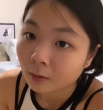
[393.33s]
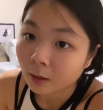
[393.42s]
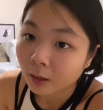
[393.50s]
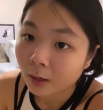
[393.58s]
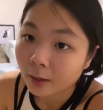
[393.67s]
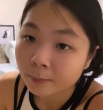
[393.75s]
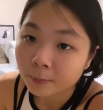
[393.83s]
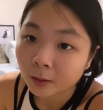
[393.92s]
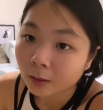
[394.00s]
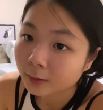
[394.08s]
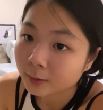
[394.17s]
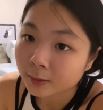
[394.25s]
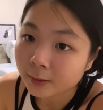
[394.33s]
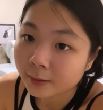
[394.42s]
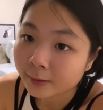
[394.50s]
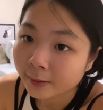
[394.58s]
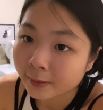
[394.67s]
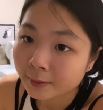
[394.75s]
I am not
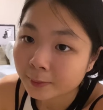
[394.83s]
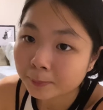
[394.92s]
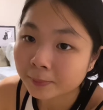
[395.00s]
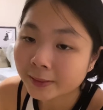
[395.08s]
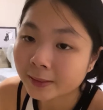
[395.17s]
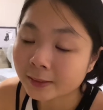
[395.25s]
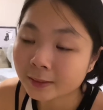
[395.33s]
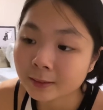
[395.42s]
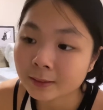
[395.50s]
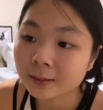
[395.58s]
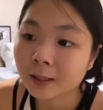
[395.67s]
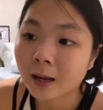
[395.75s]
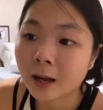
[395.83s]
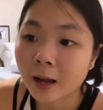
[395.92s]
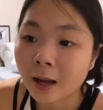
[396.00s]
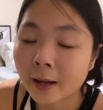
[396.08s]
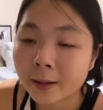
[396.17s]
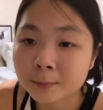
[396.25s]
done yet, but
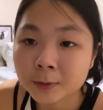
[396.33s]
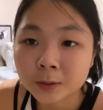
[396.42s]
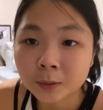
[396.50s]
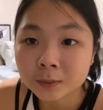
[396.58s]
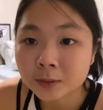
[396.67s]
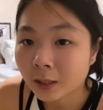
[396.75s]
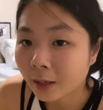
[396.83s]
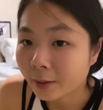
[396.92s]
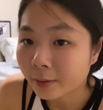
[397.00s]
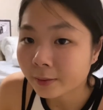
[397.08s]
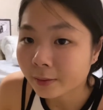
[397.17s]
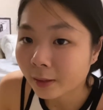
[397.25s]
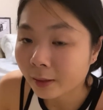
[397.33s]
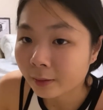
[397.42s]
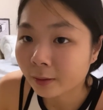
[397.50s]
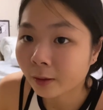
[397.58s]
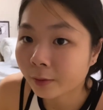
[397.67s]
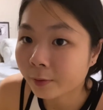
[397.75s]
I am so tired
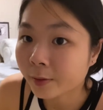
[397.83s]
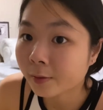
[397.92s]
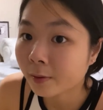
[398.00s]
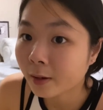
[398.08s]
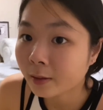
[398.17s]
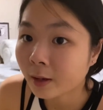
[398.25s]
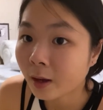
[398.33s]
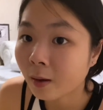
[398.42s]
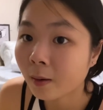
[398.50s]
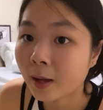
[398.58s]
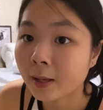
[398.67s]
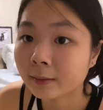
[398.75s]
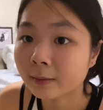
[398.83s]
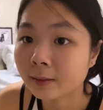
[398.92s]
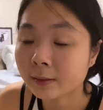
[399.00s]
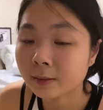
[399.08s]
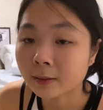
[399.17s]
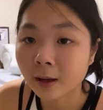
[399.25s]
and hungry right now. I
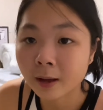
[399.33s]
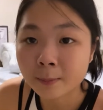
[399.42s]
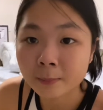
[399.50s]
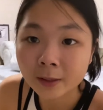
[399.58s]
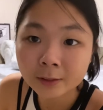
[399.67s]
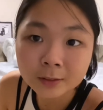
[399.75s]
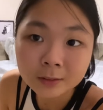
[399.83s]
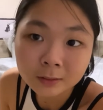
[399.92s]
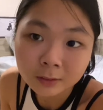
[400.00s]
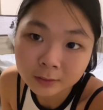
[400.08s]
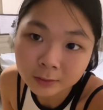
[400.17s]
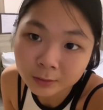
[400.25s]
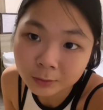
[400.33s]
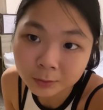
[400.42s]
think I might just continue